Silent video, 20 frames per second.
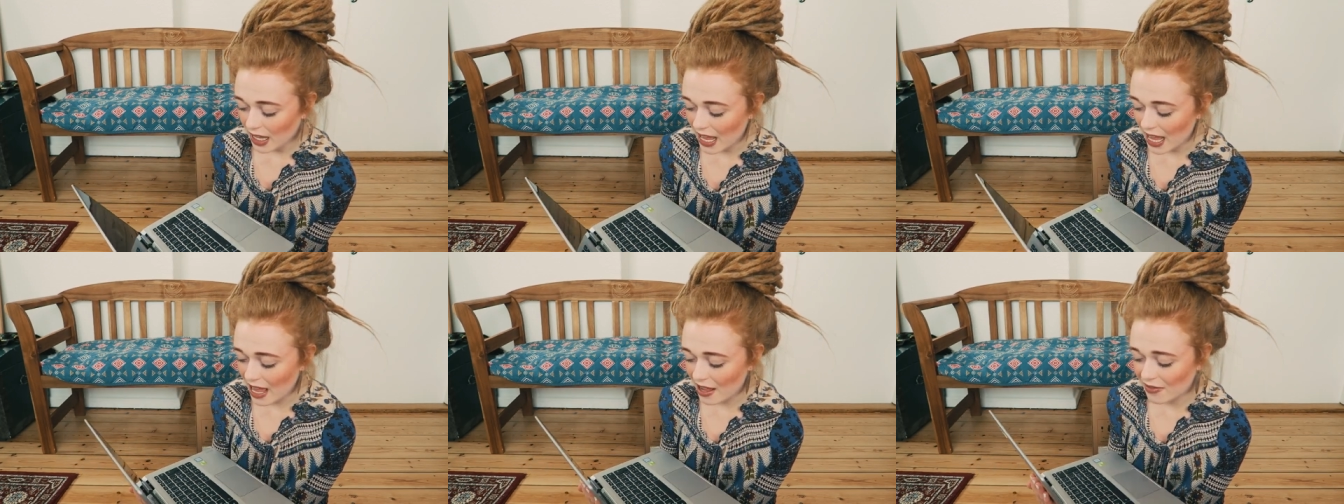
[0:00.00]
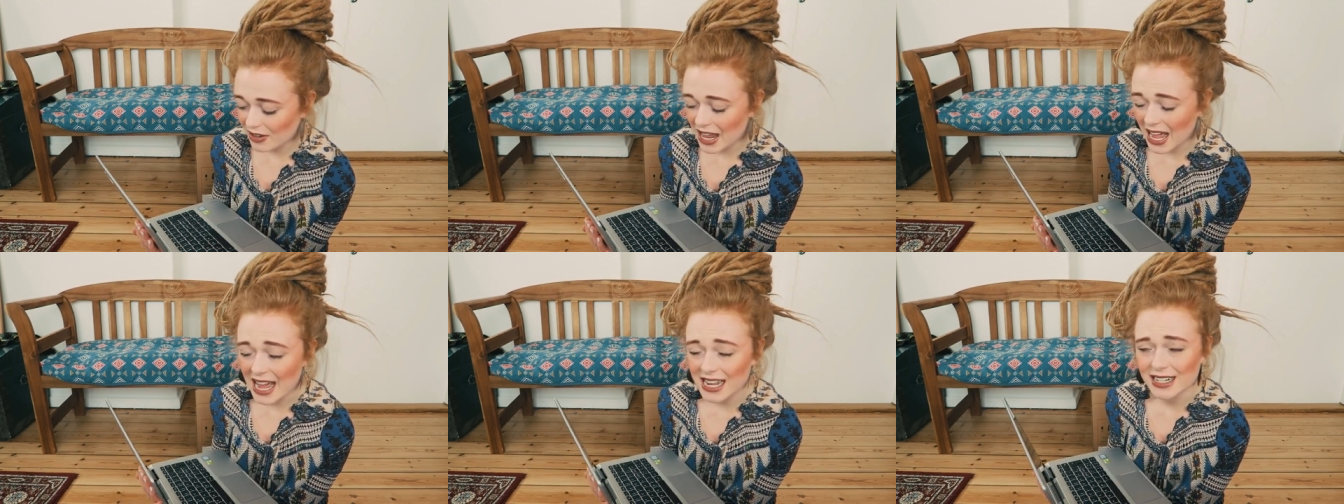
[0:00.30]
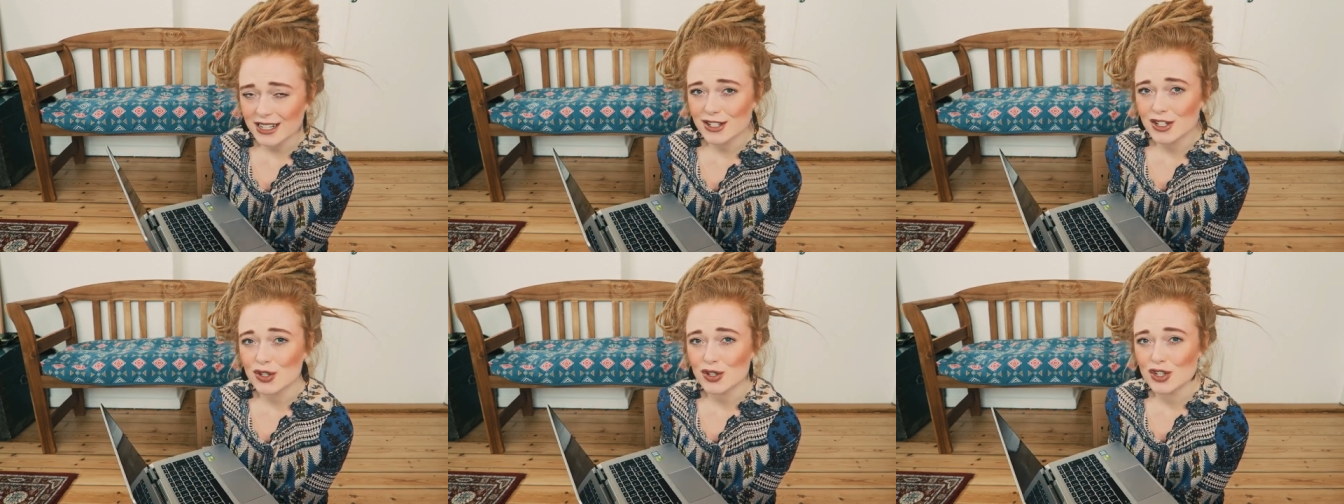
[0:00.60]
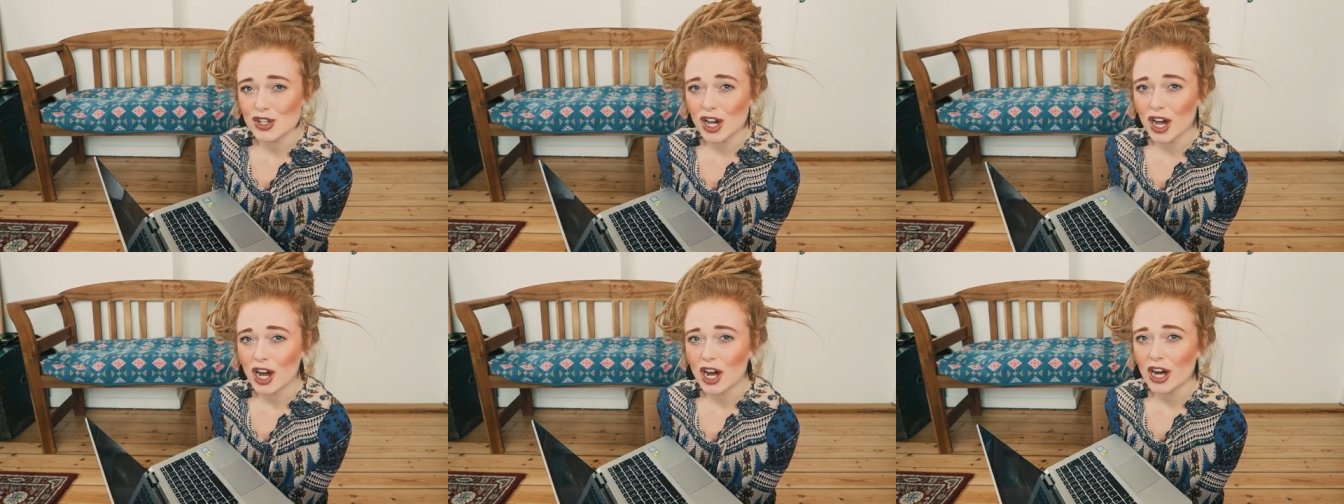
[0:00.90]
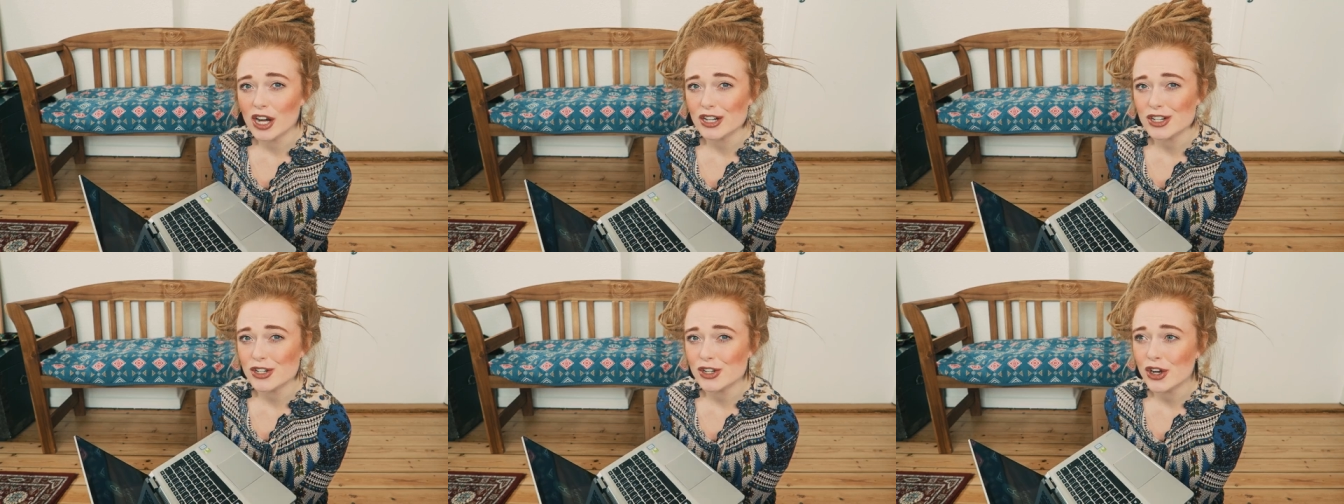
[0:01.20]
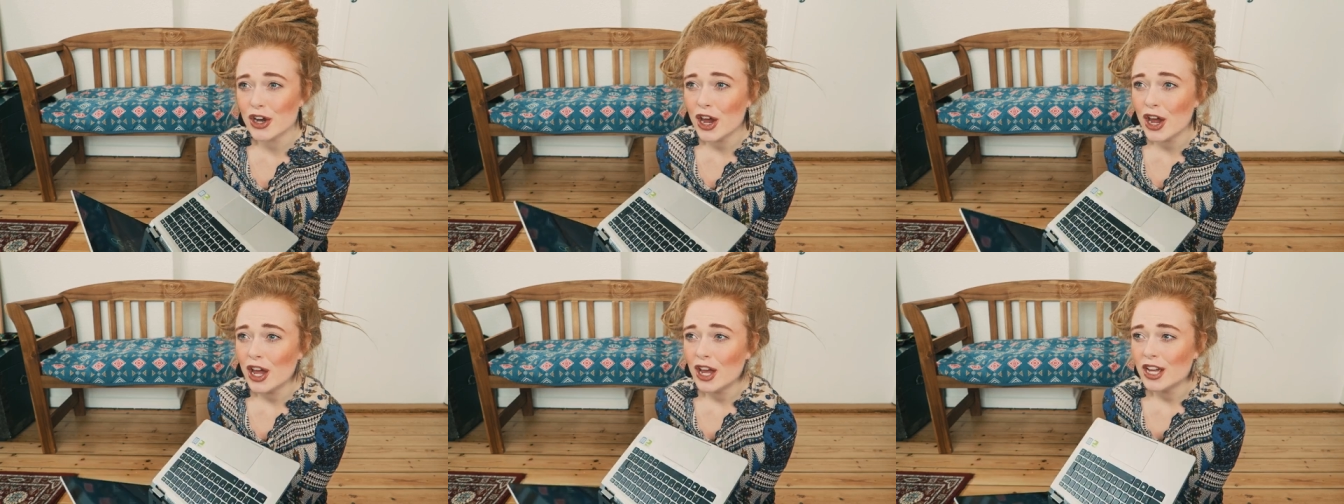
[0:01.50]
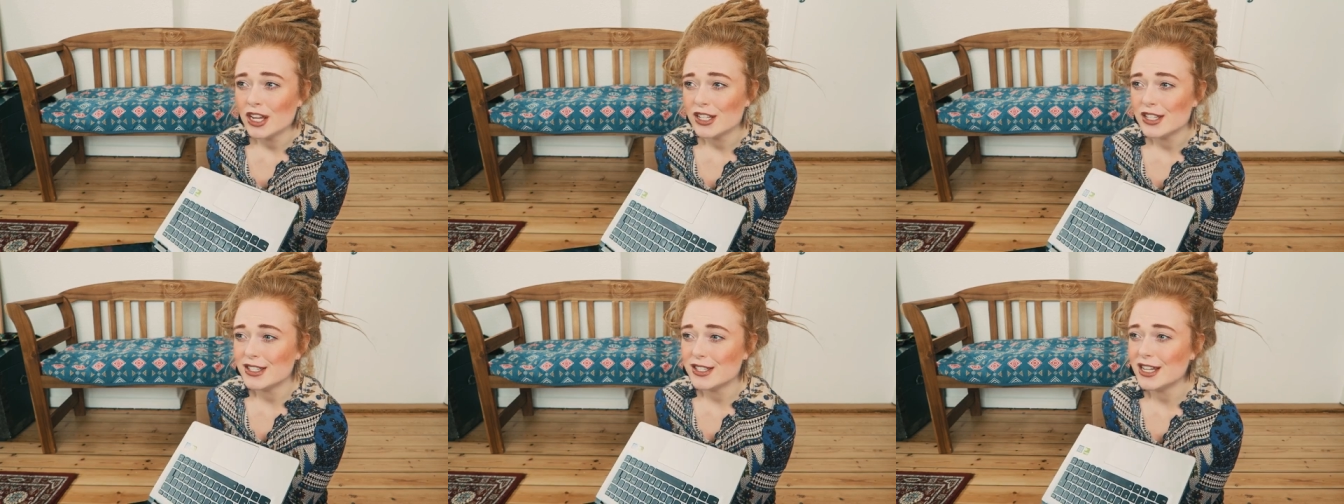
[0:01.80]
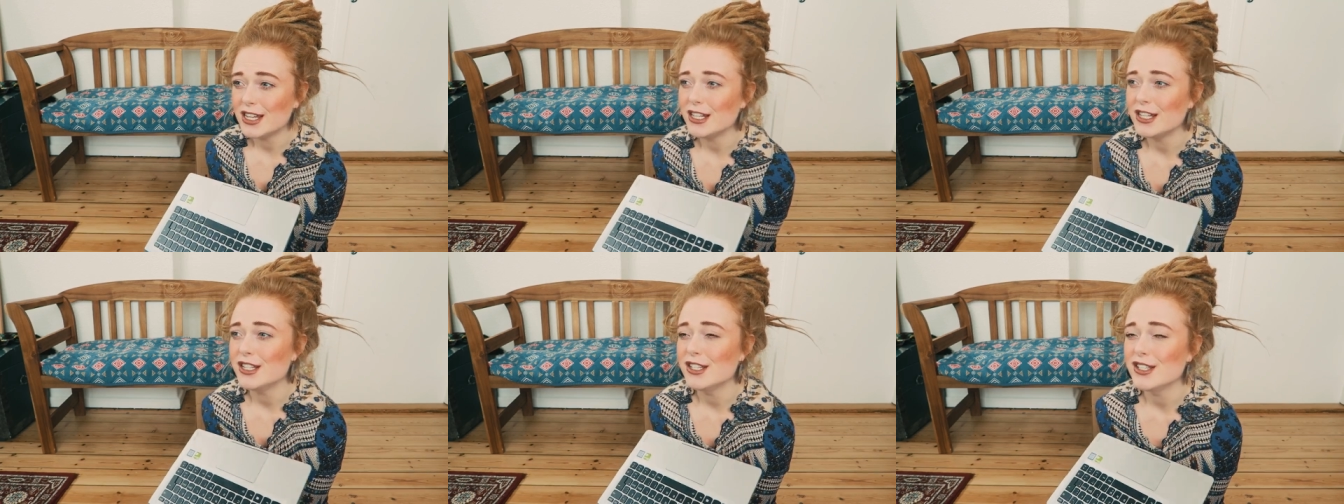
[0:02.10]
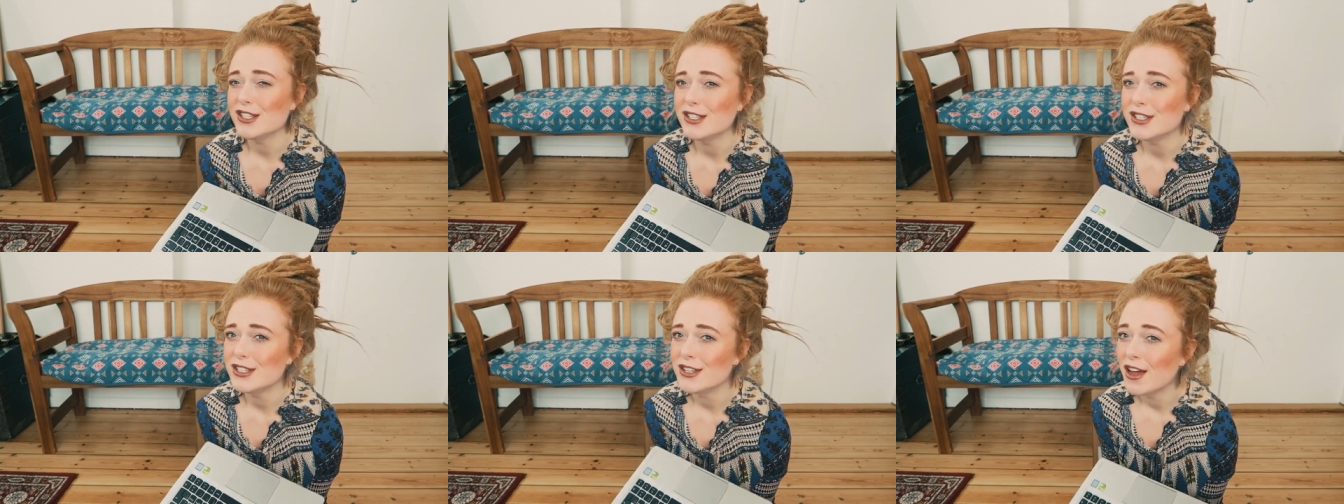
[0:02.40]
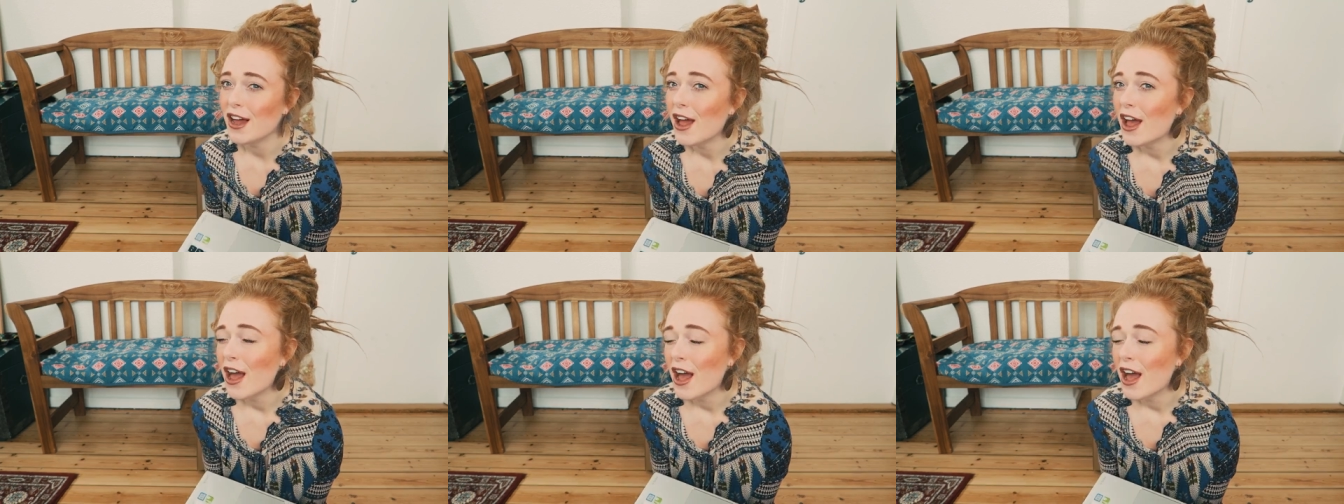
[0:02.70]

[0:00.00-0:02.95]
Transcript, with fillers: I haven't had it to charge since